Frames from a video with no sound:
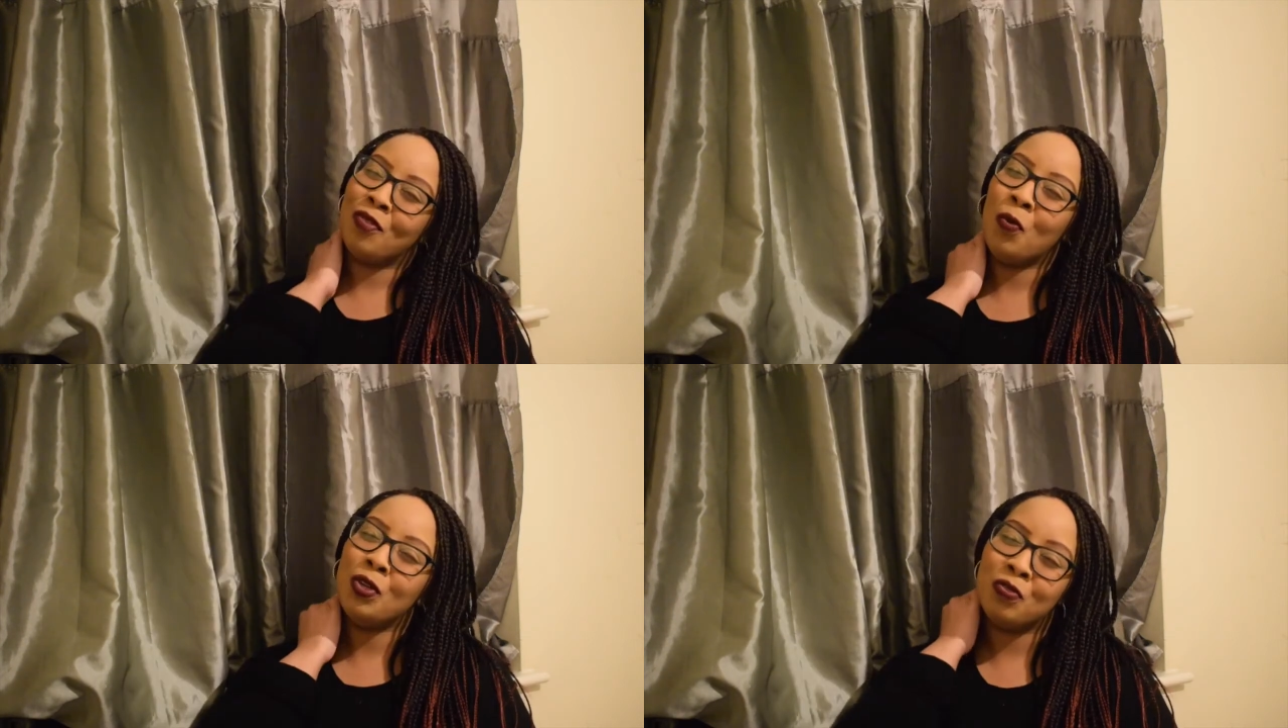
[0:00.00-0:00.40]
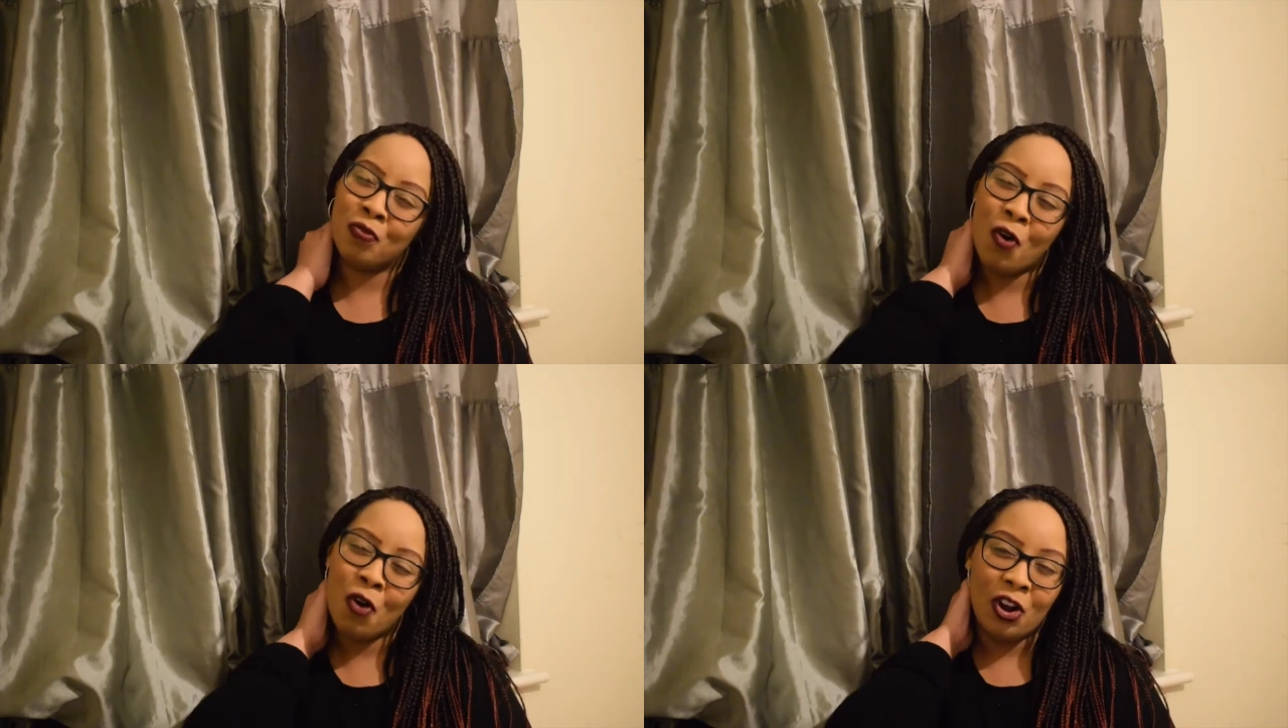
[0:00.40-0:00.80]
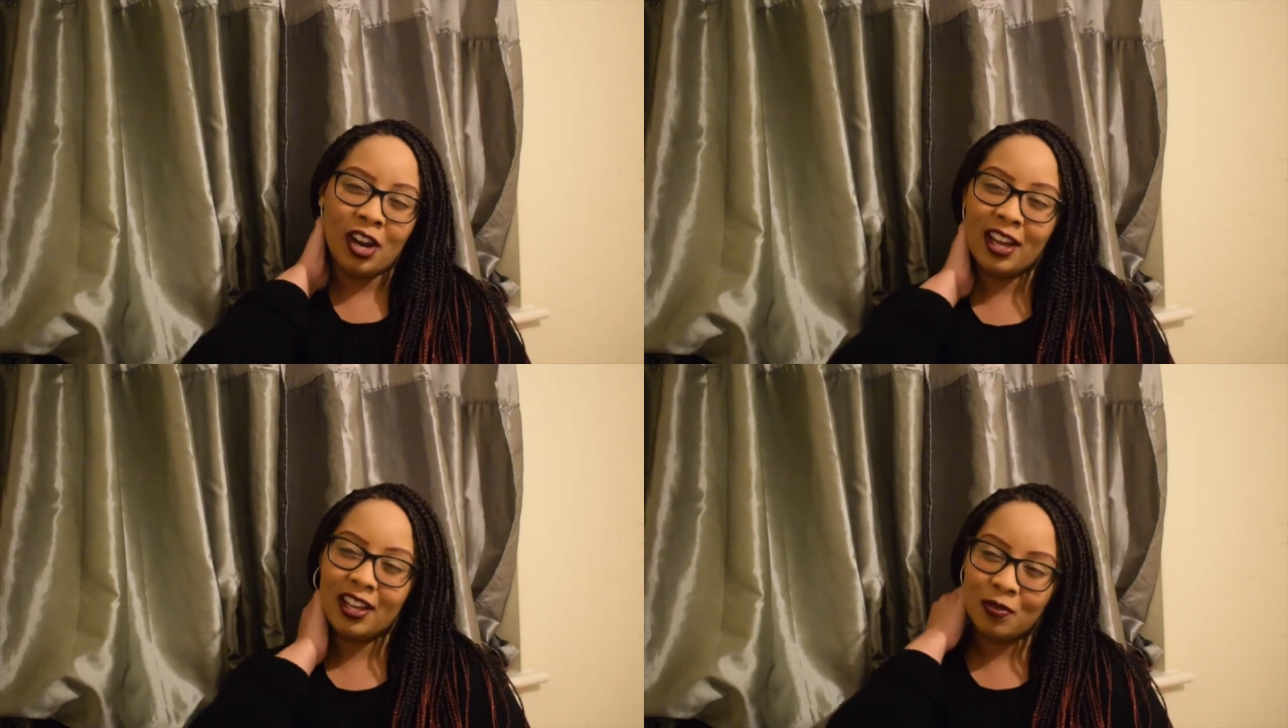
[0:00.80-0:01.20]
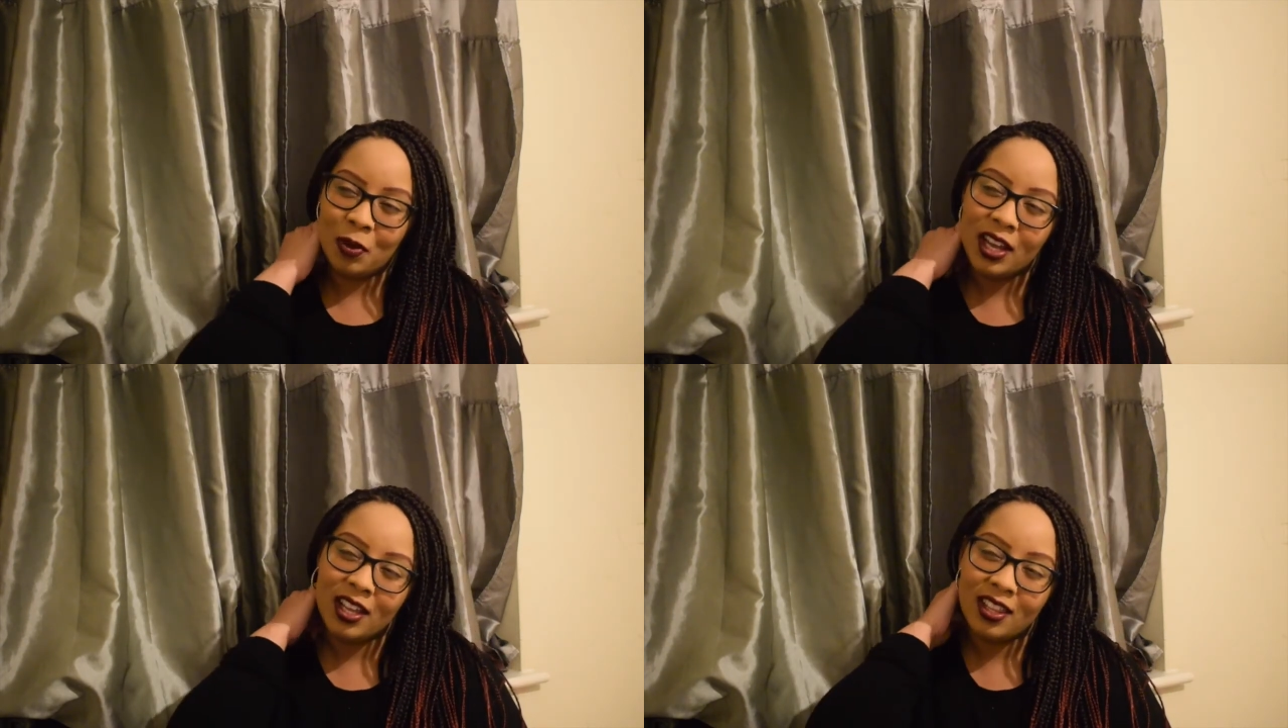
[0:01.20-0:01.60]
what's wrong? Like,
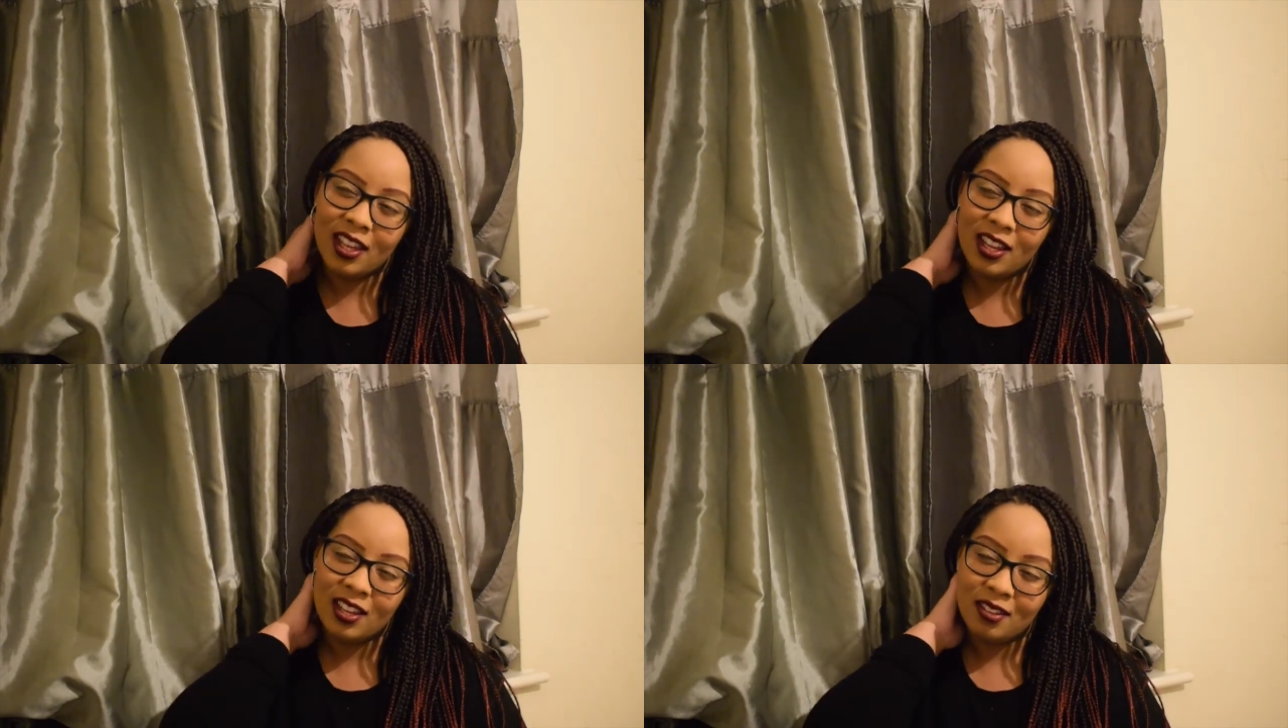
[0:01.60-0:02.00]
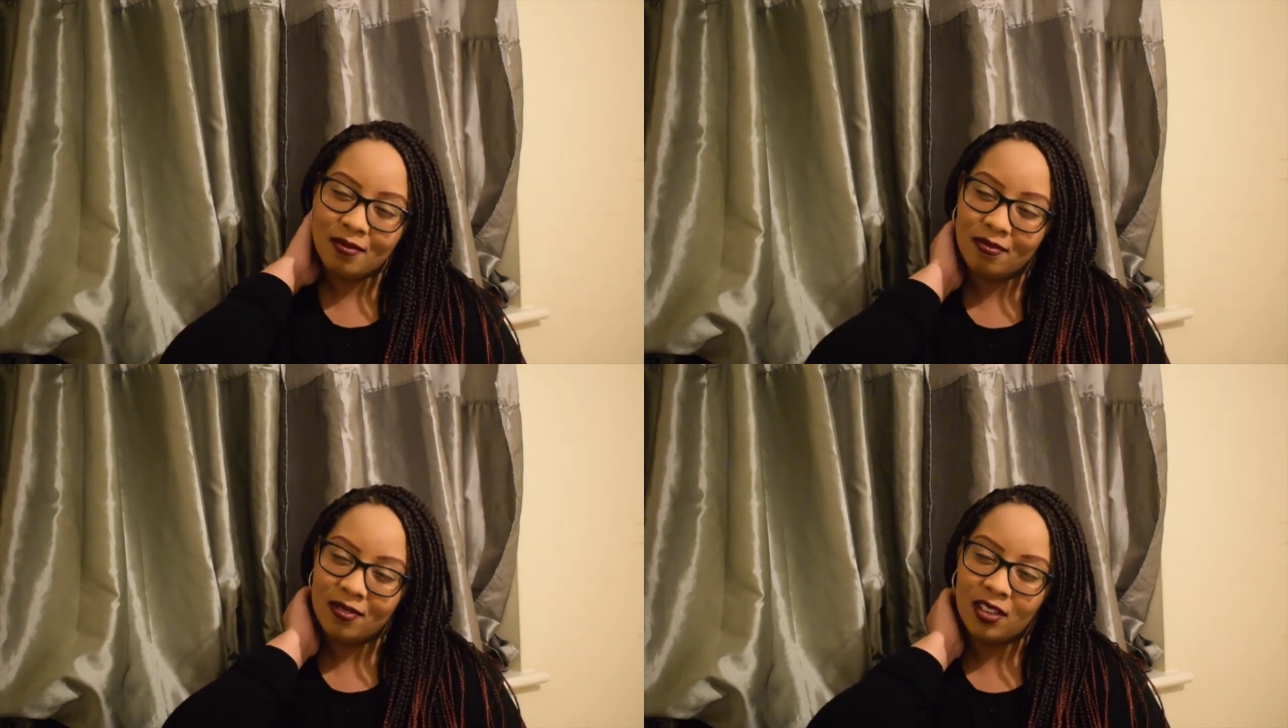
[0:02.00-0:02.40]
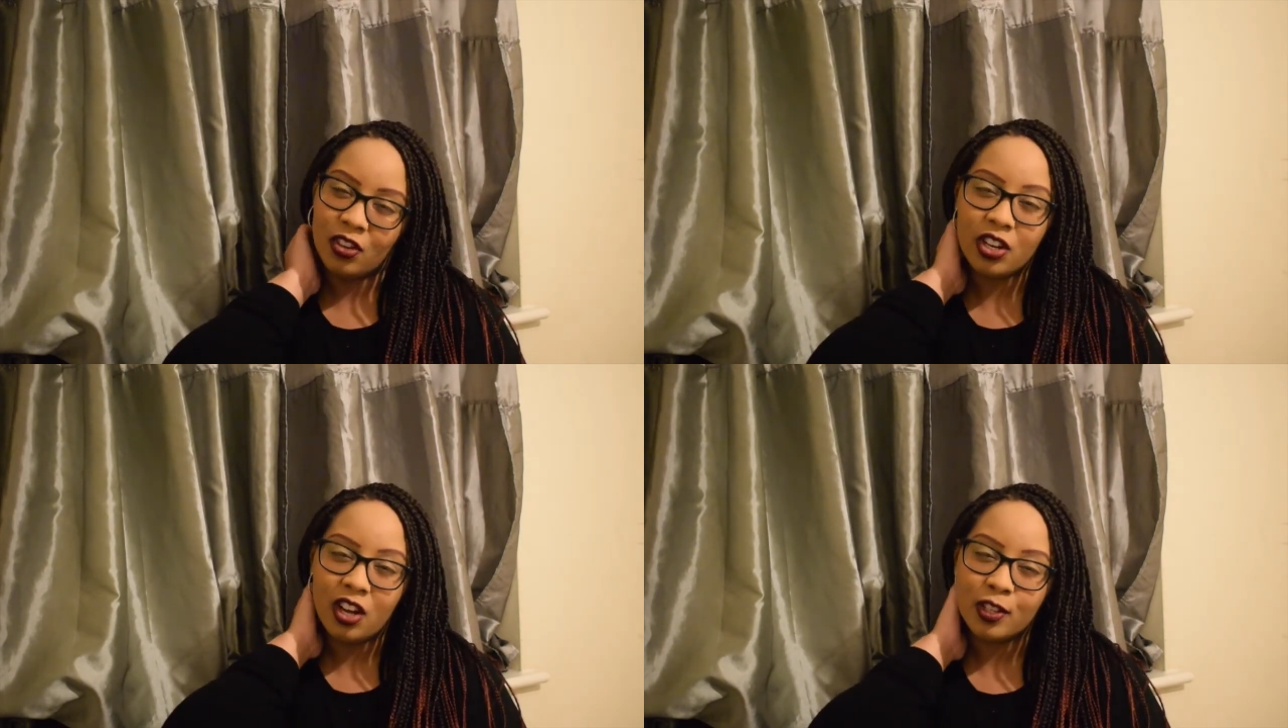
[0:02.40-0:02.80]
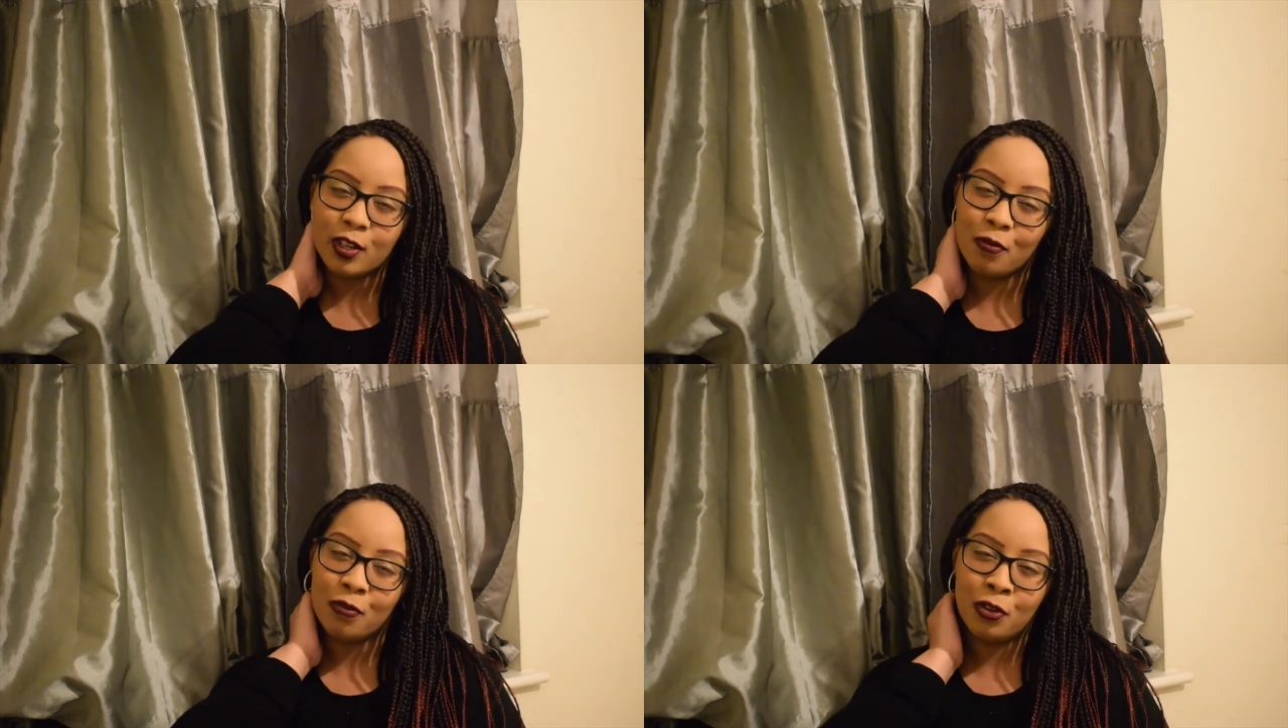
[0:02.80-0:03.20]
why are they looking at us
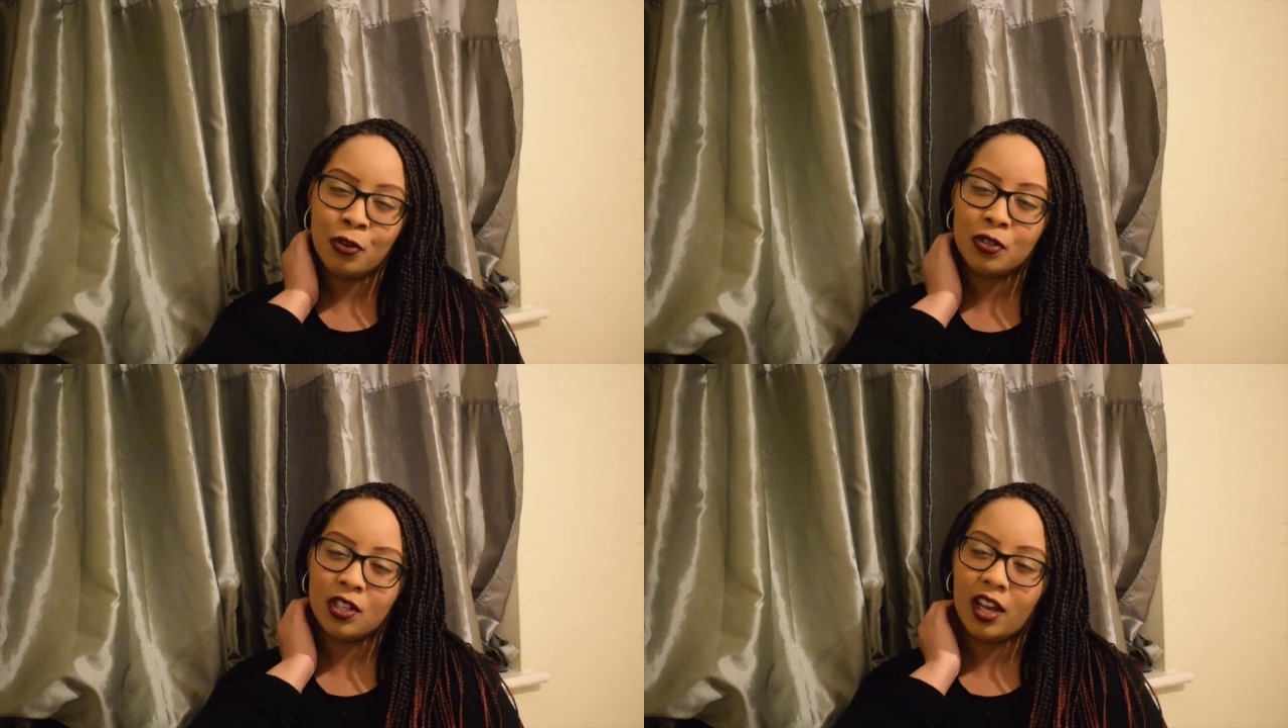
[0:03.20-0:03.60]
confused?